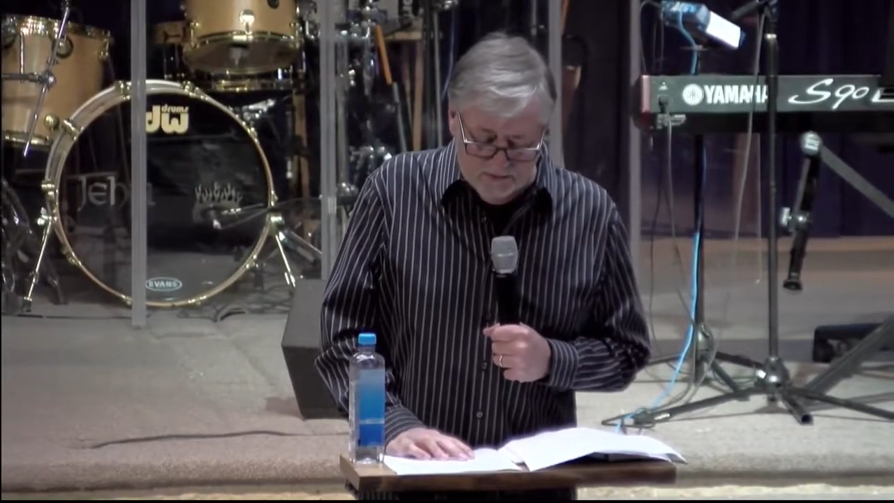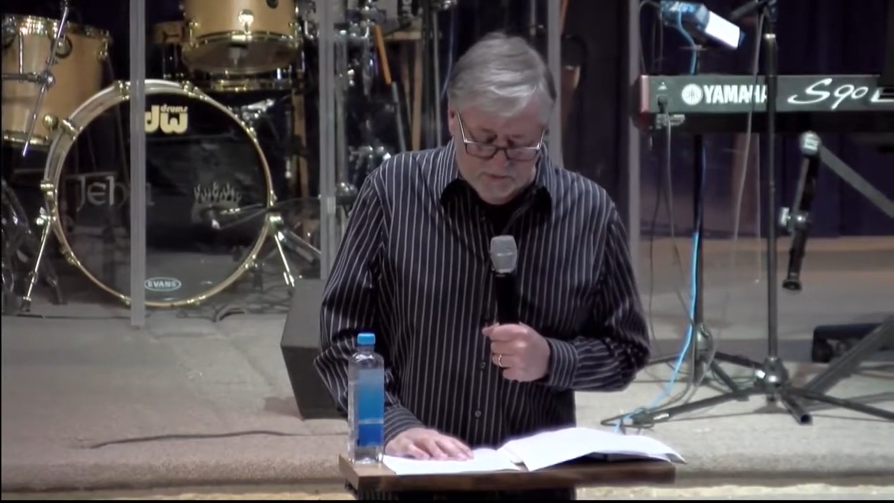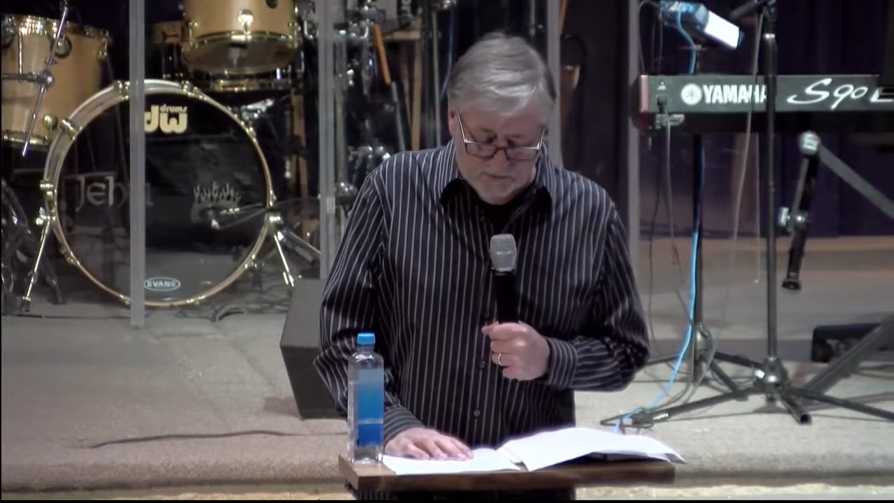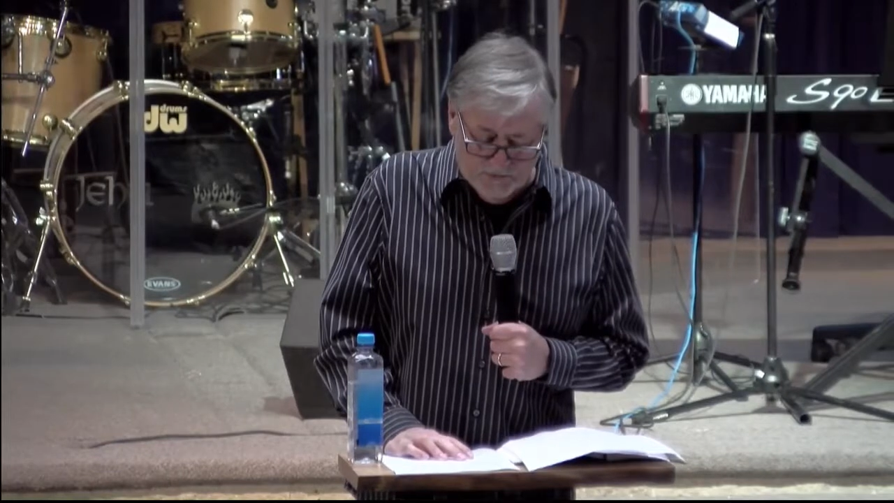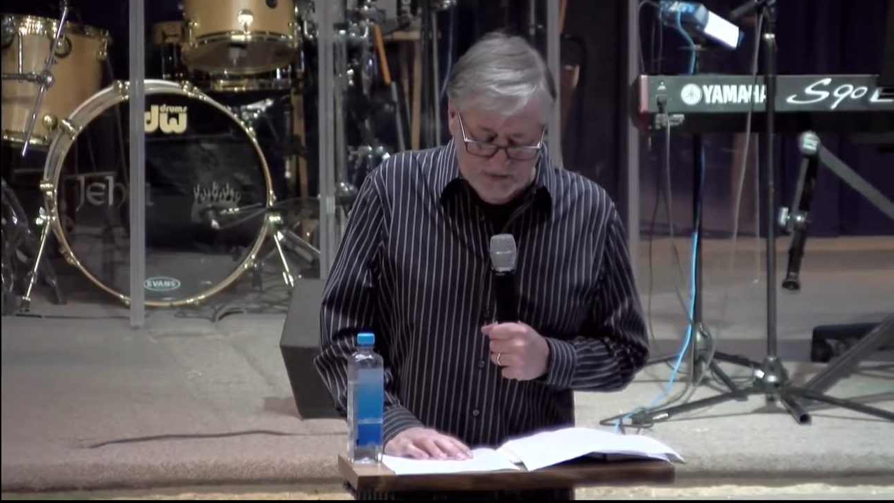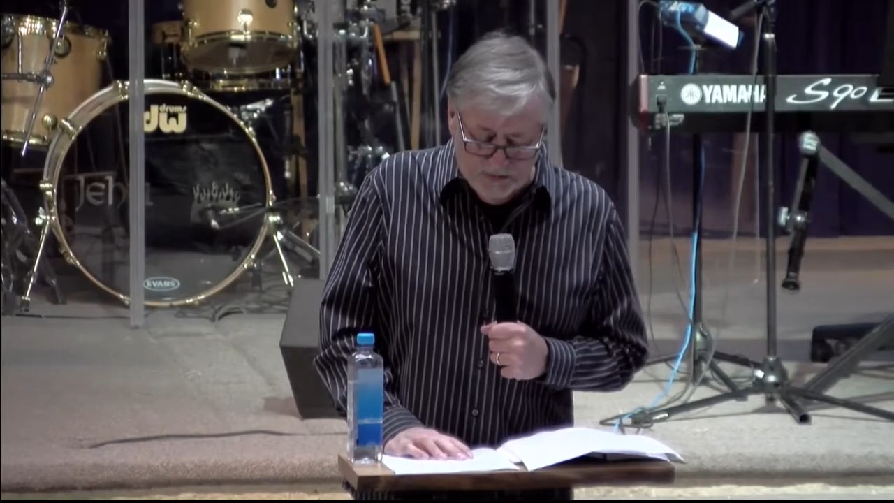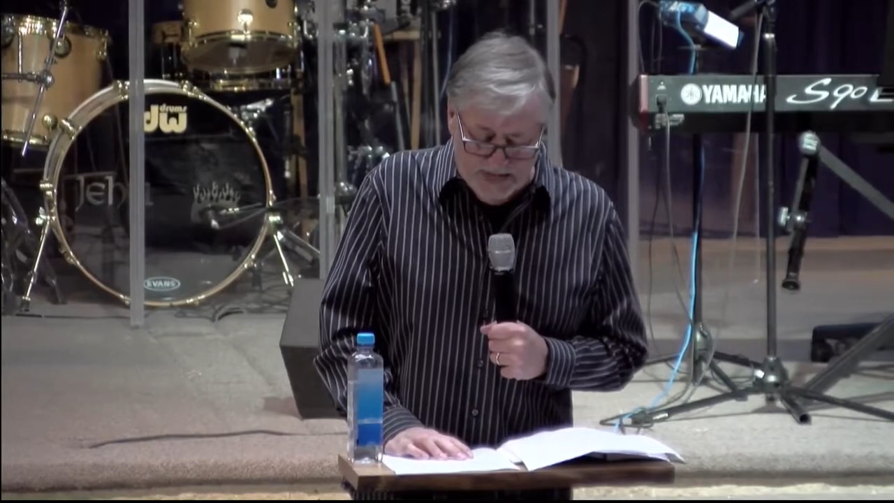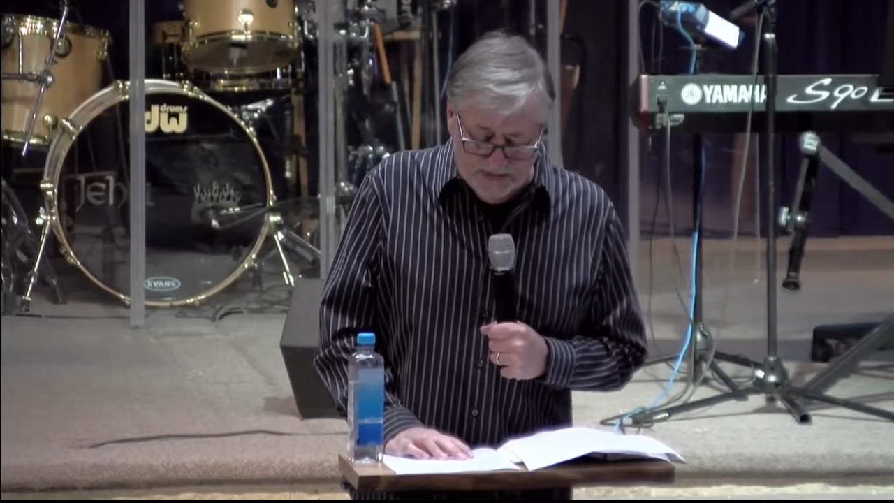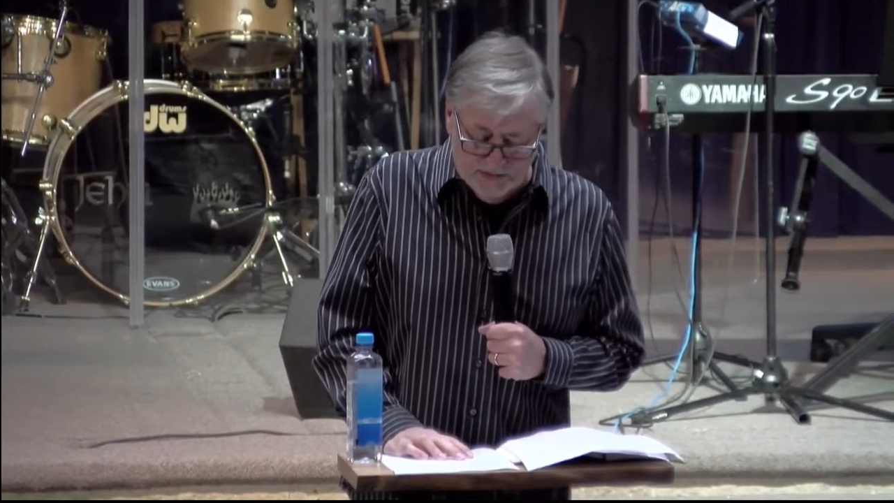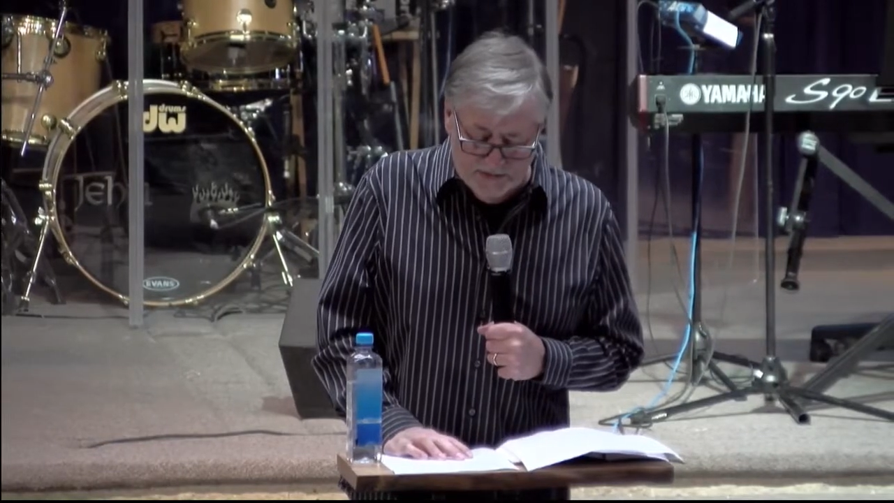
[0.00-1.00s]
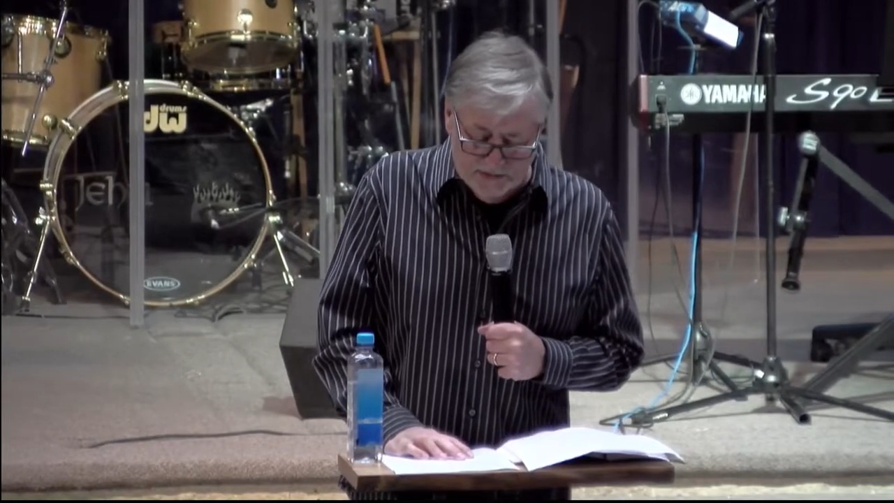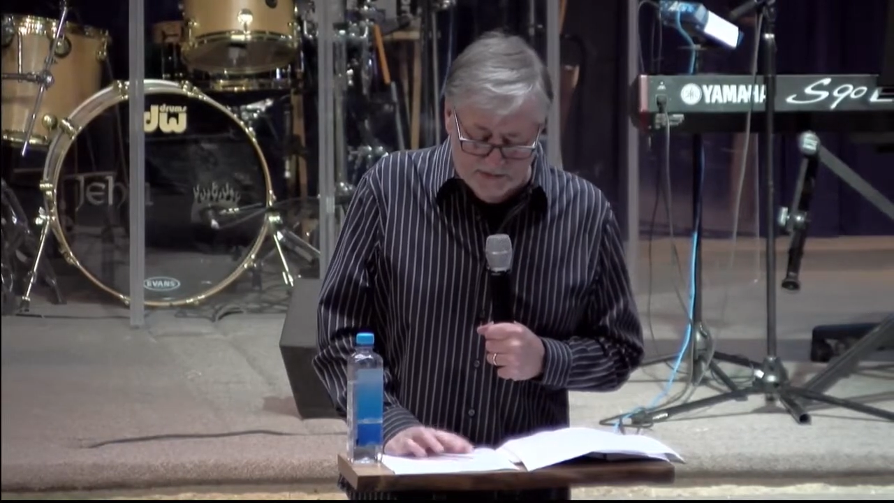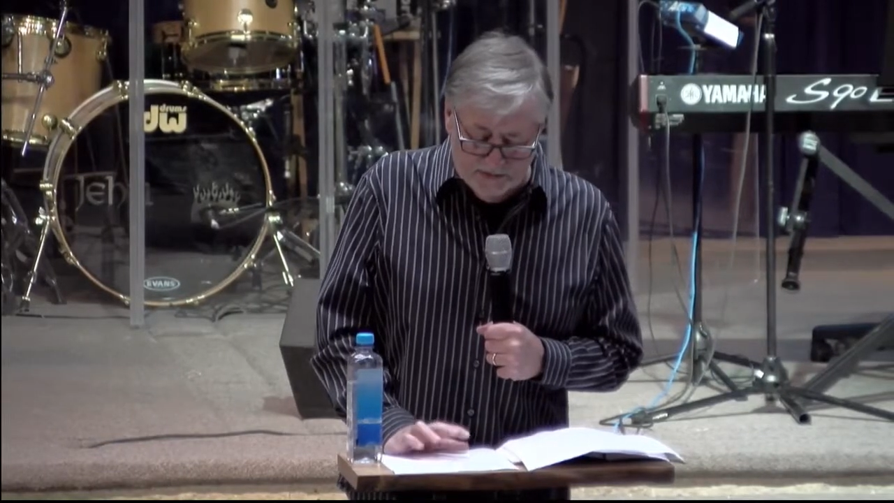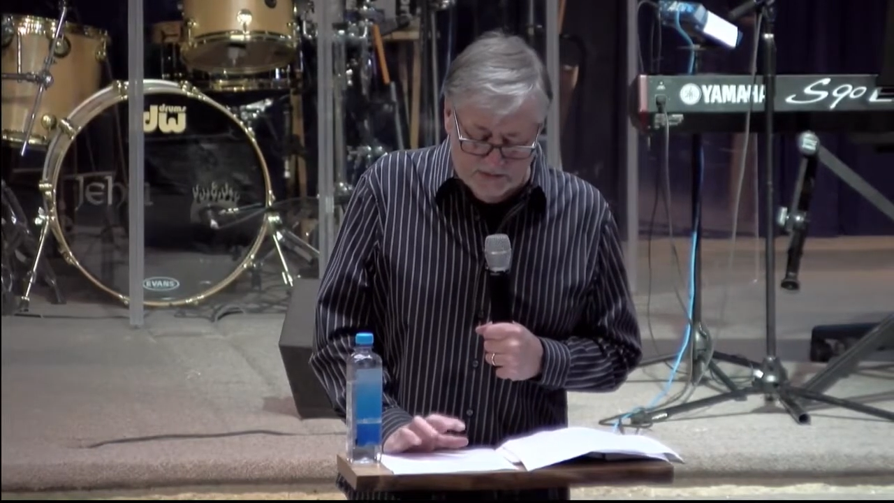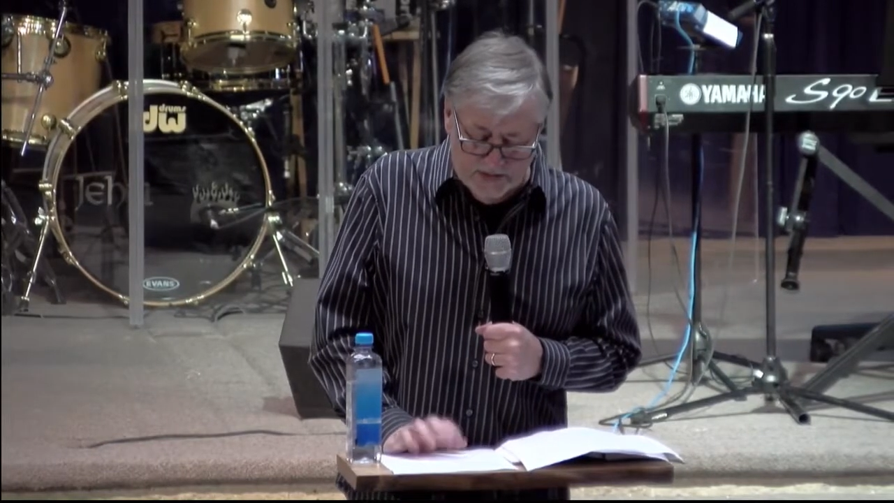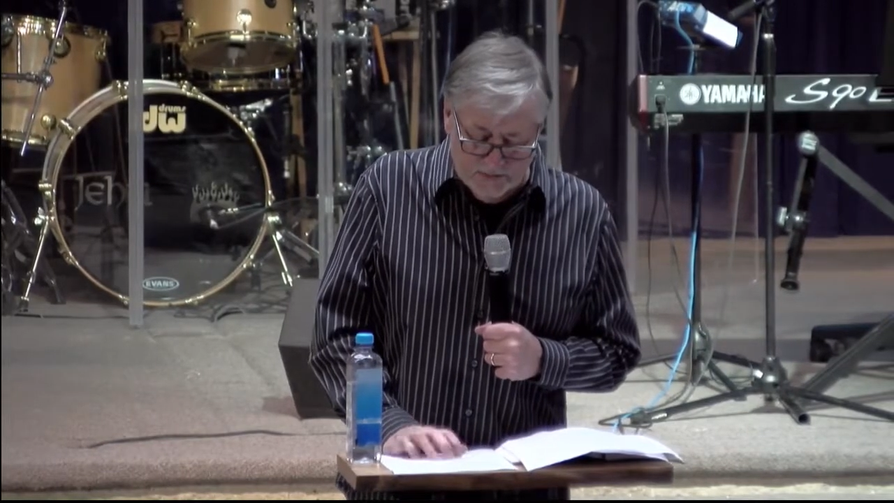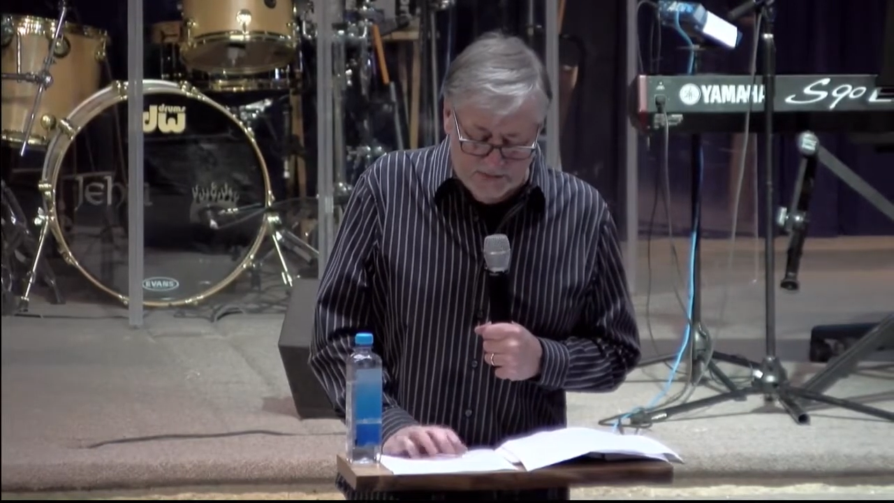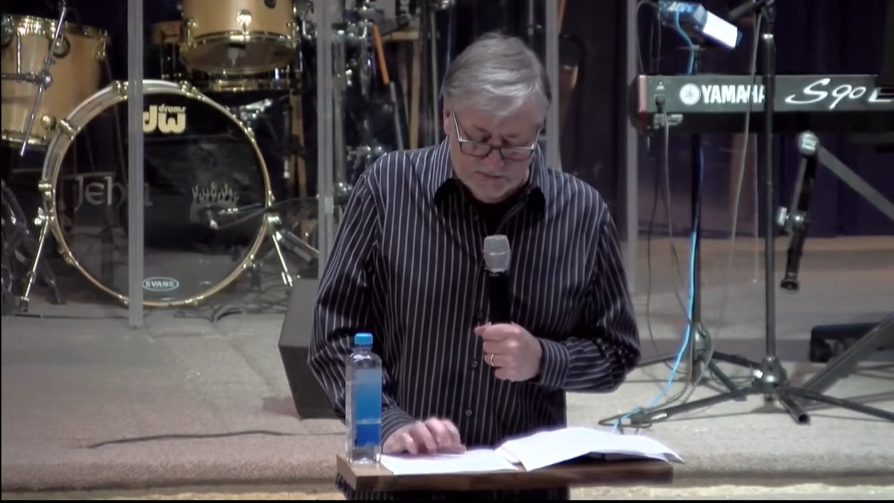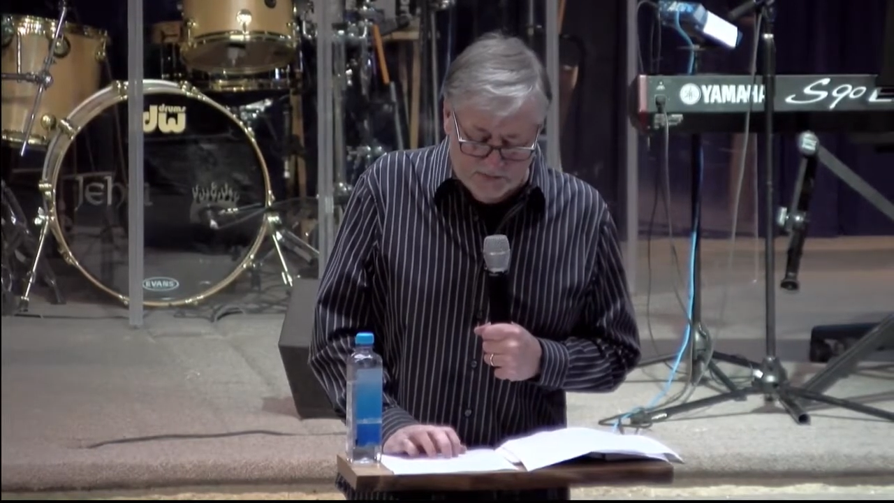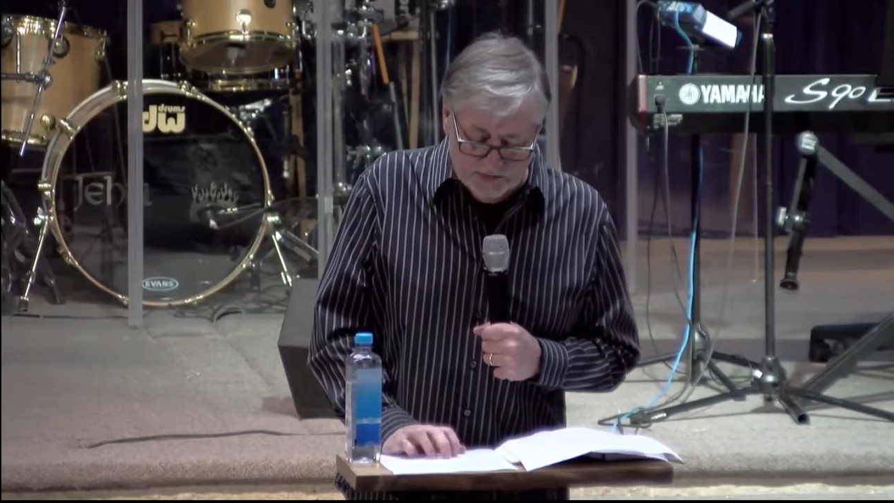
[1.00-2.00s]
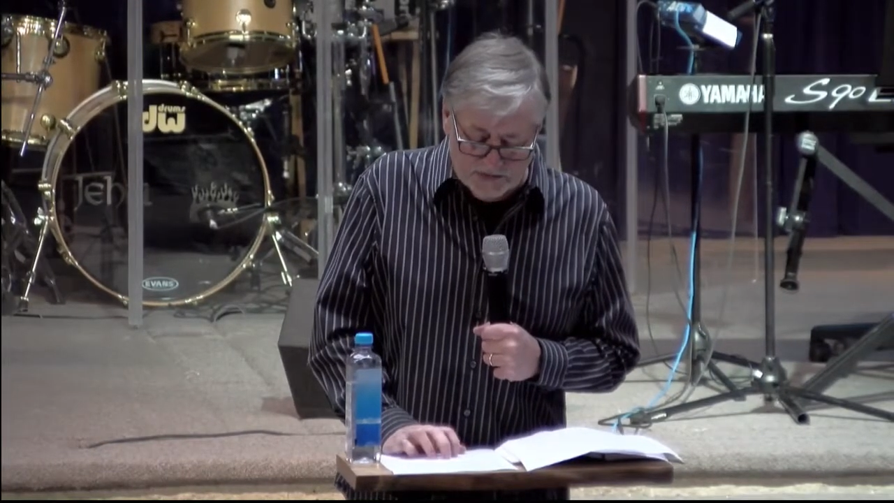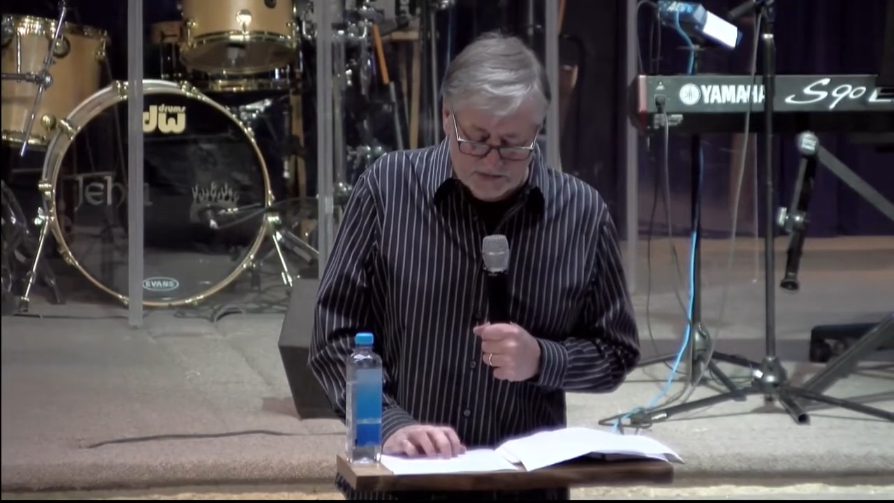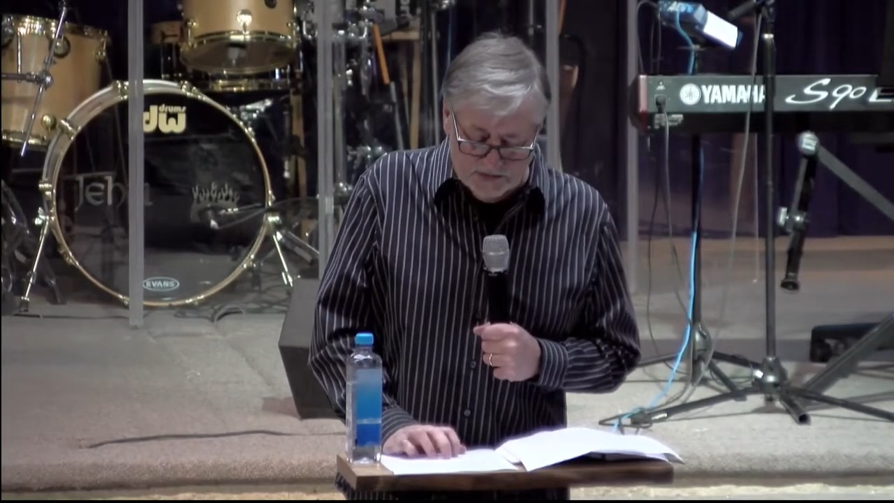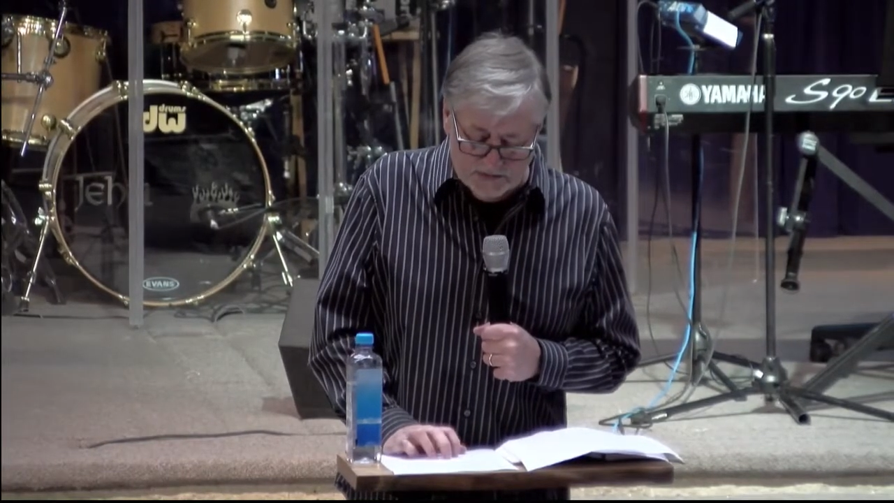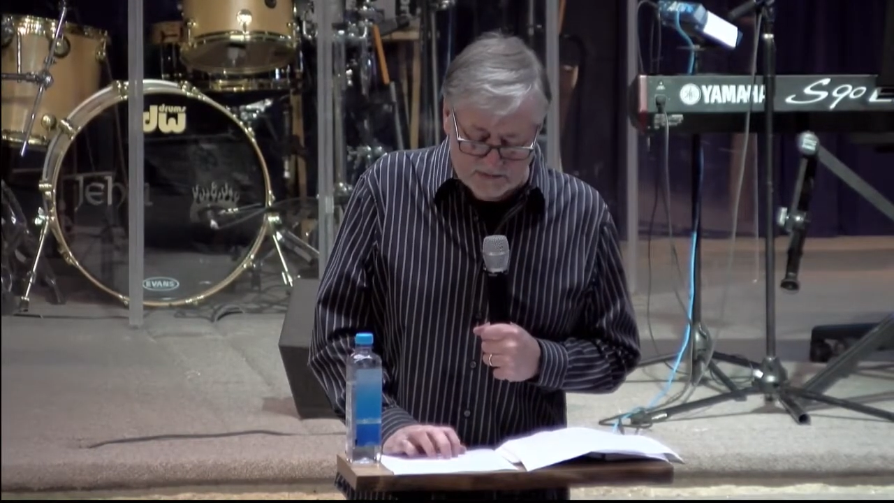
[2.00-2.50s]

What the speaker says: fulfill my duty. Let me first